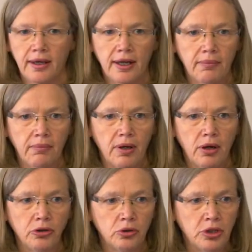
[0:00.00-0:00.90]
Um,
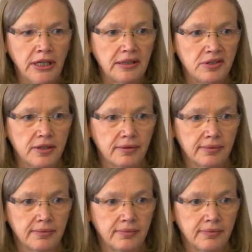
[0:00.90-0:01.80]
on your knees.
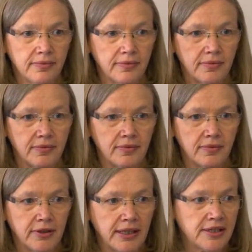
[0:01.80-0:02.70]

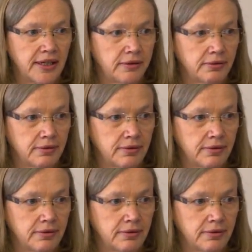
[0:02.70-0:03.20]
That's how.